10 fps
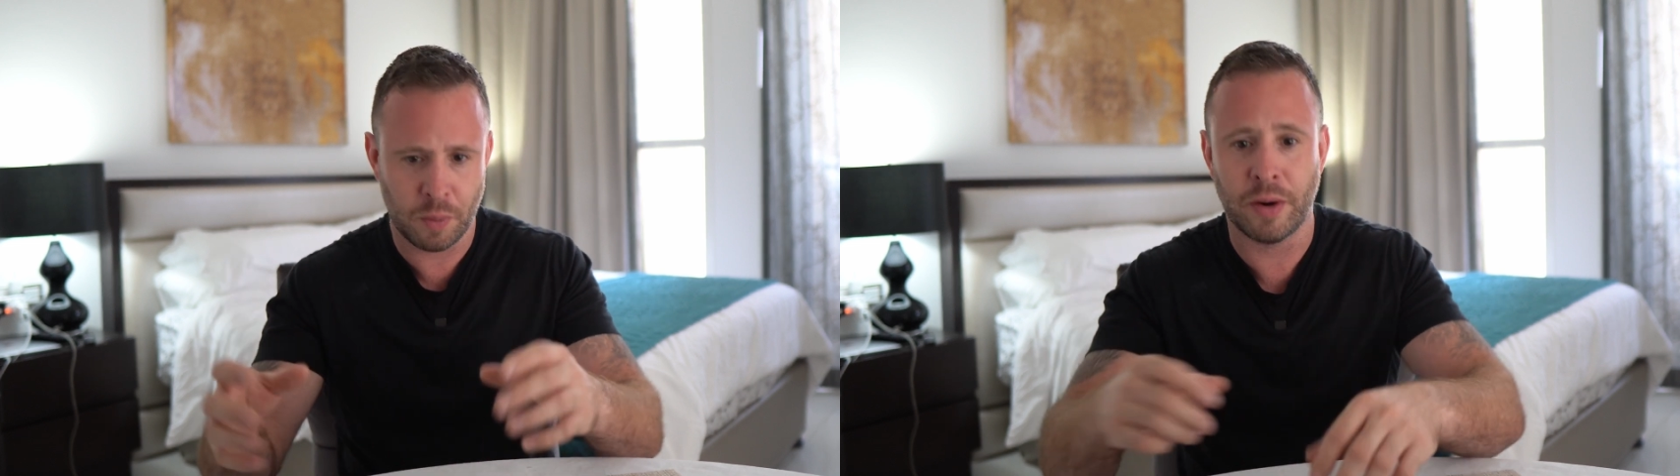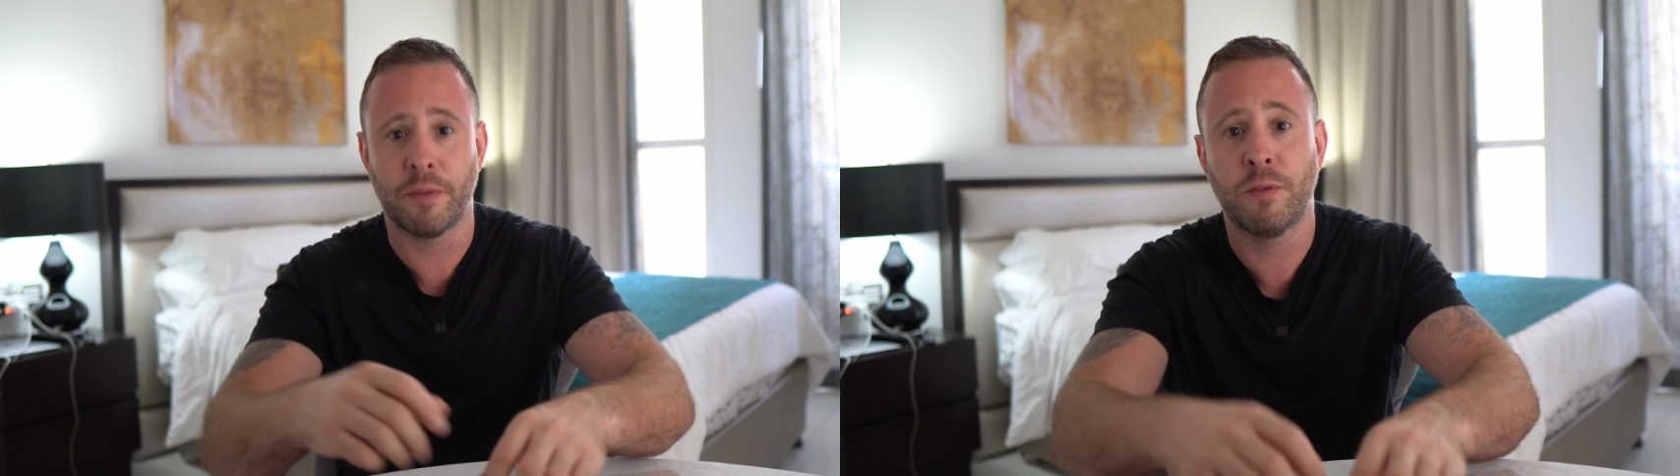
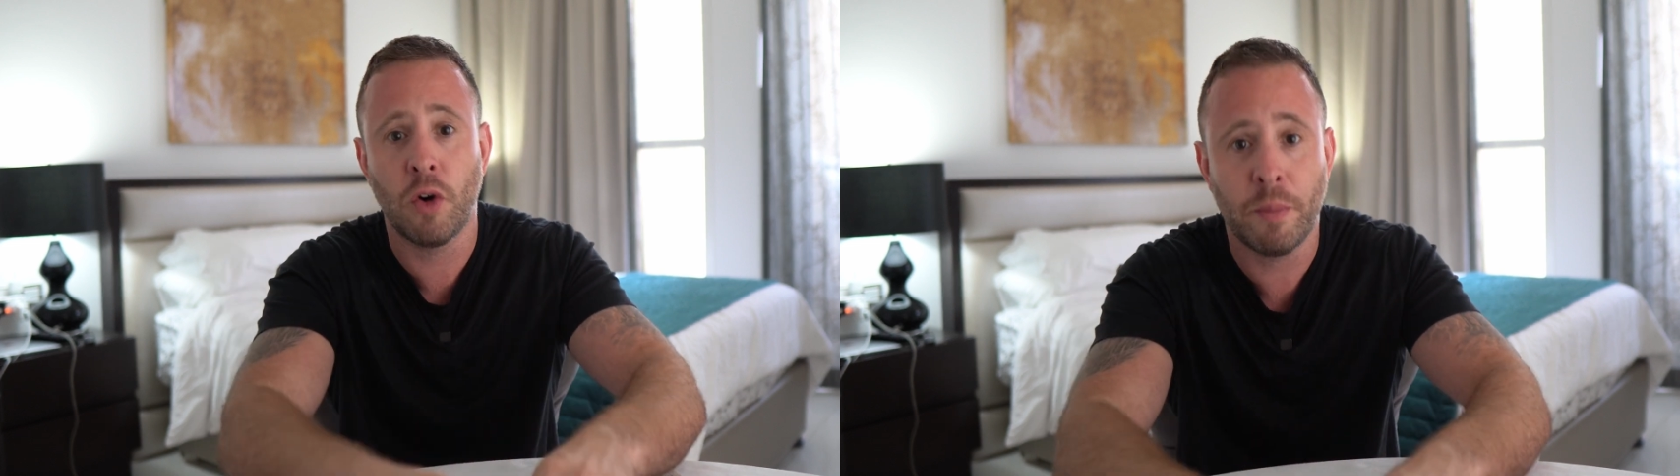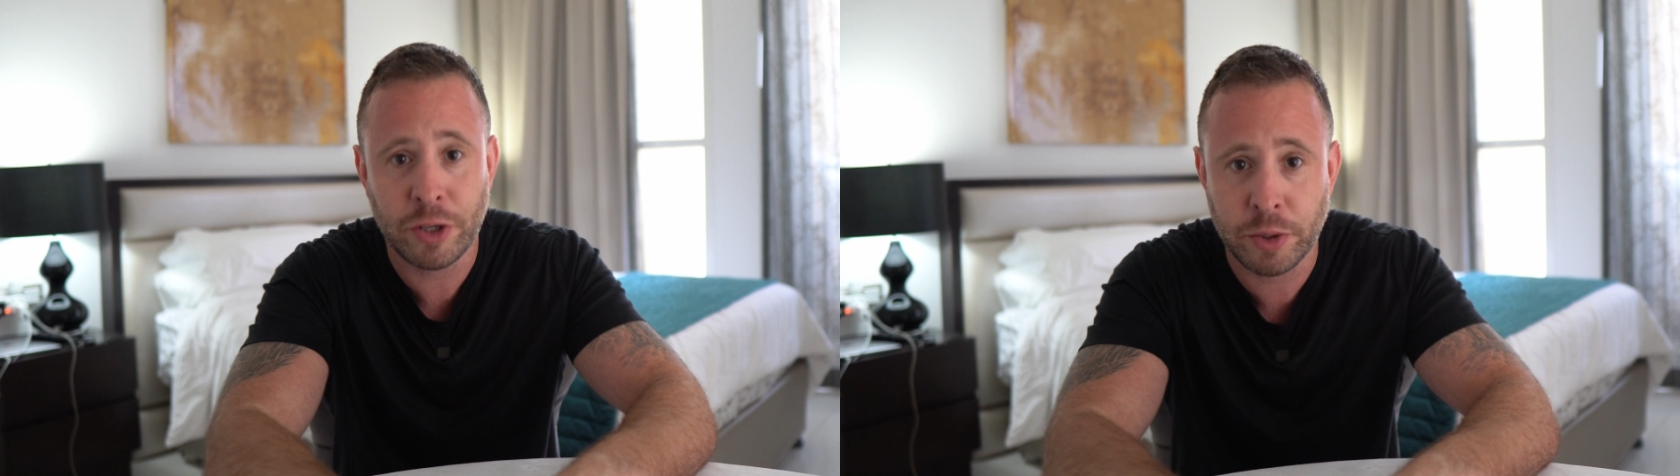where a
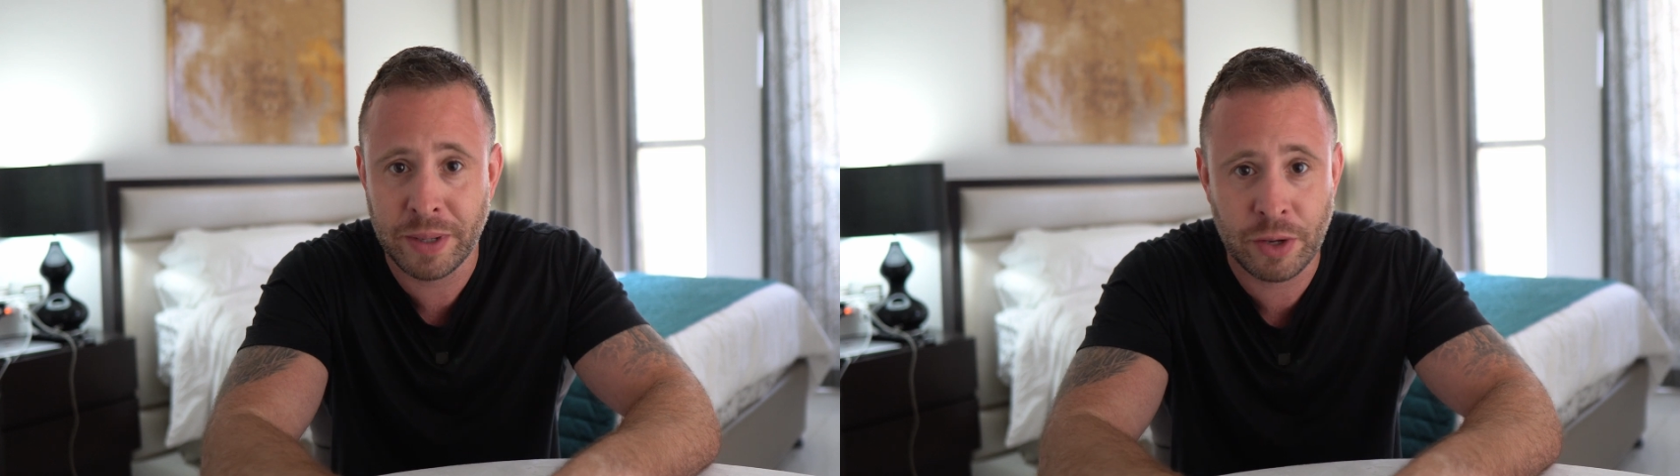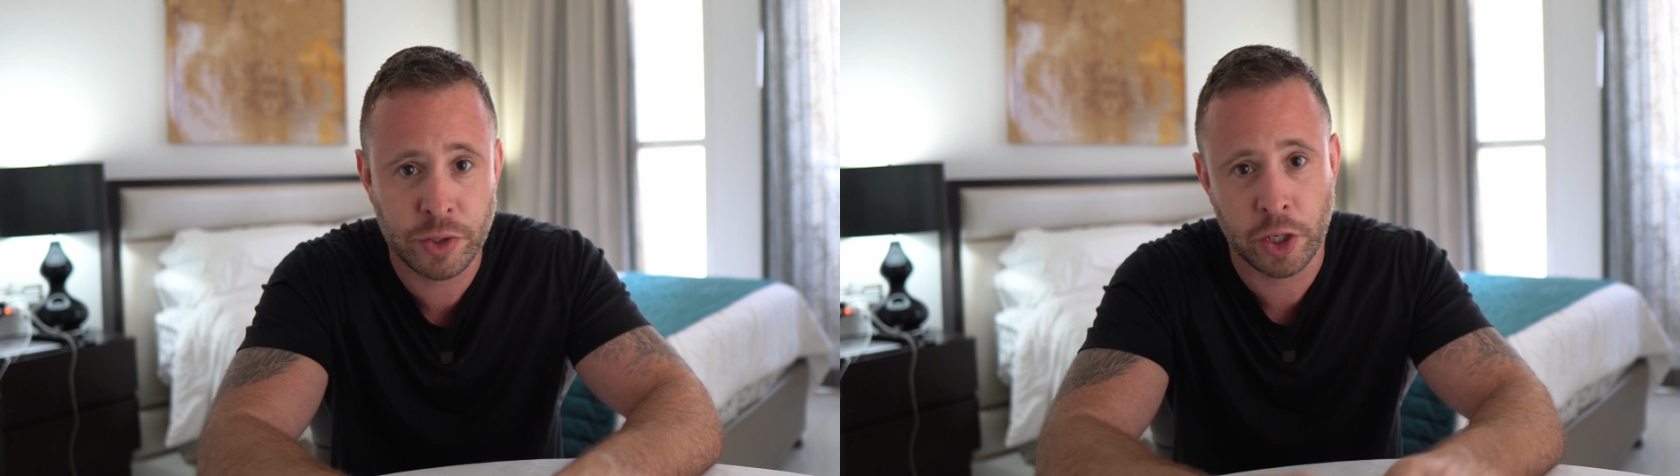4-bedroom
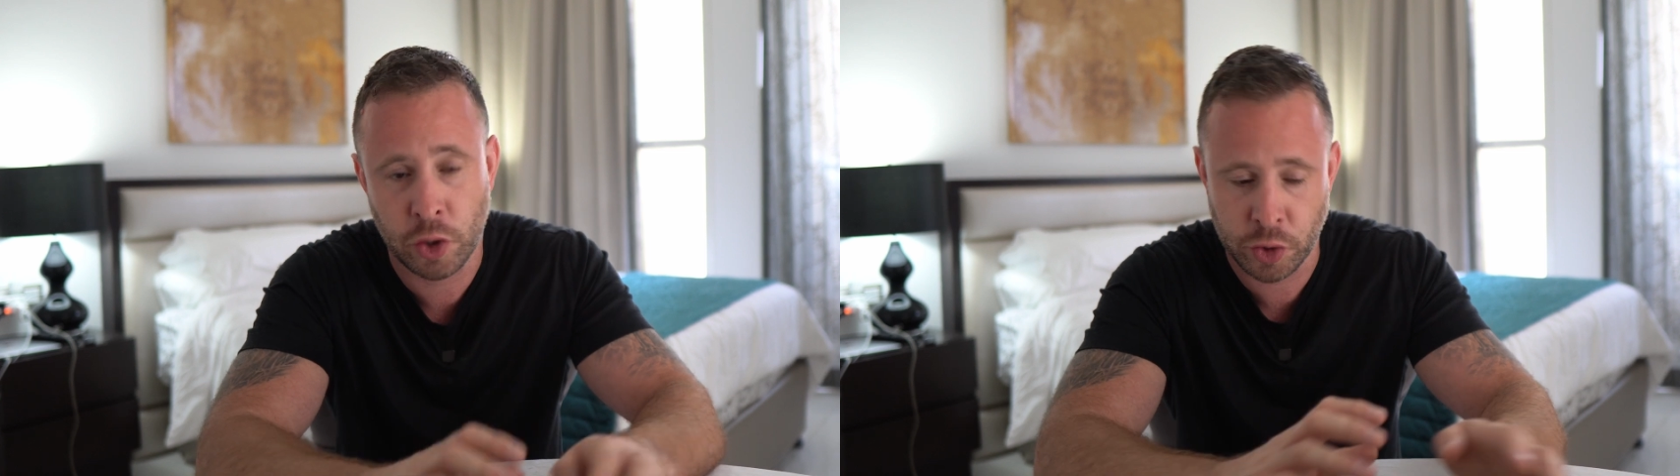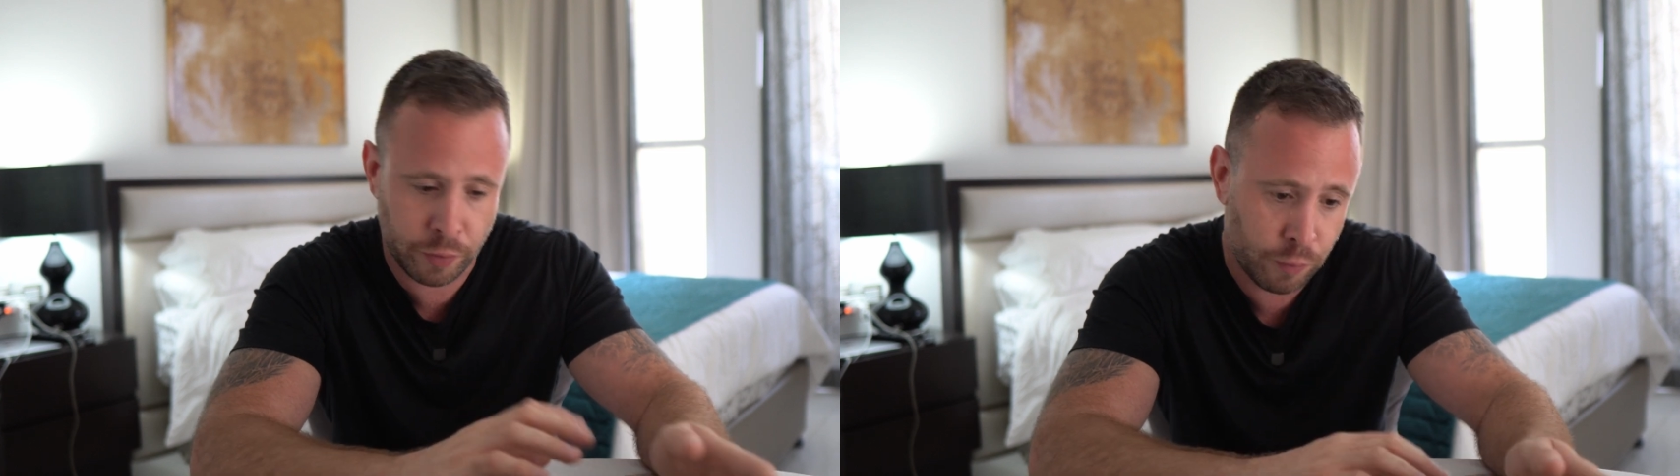house can cost